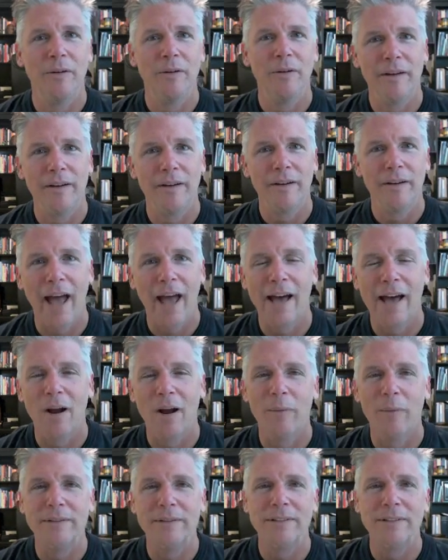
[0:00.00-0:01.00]
their cat
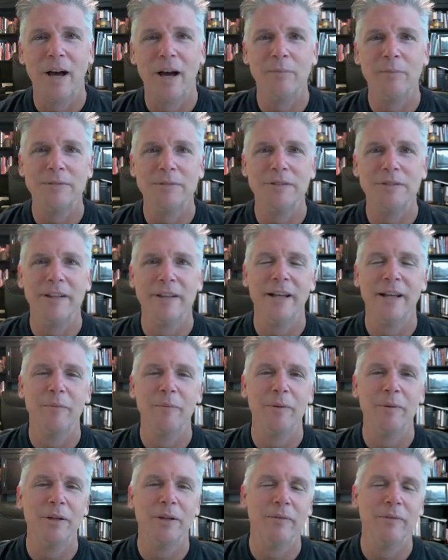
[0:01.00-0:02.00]
always comes to them
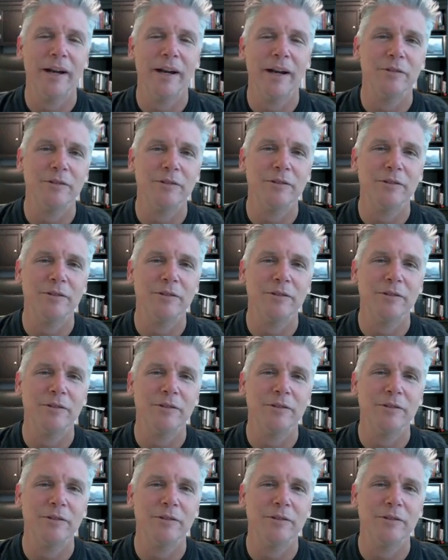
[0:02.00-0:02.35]
when the radio